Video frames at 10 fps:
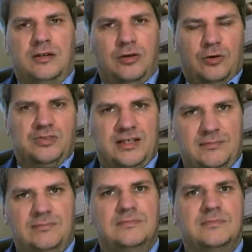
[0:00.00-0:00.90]

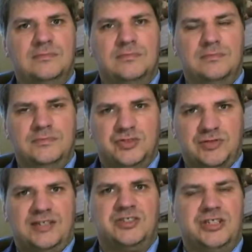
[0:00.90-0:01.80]
content
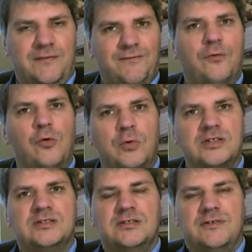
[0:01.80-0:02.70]
strategy
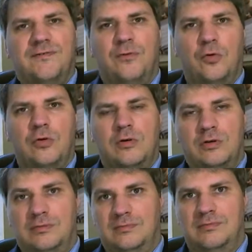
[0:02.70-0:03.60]
forward
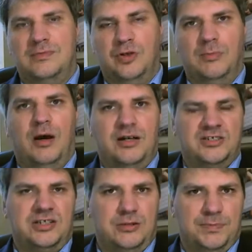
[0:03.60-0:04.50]
for your
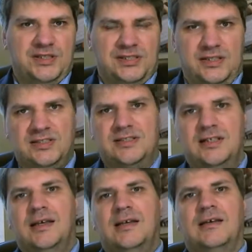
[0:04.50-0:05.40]
marketing, your business,
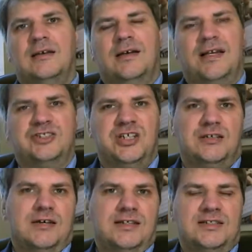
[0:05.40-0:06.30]
and
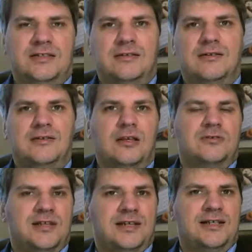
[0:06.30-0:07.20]
generating
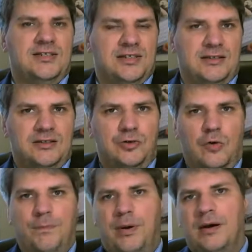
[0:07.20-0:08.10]
those leads in your
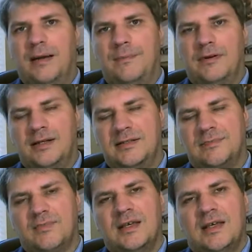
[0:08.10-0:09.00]
pipeline.
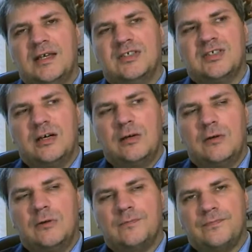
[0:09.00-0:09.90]

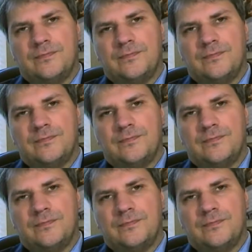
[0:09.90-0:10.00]
So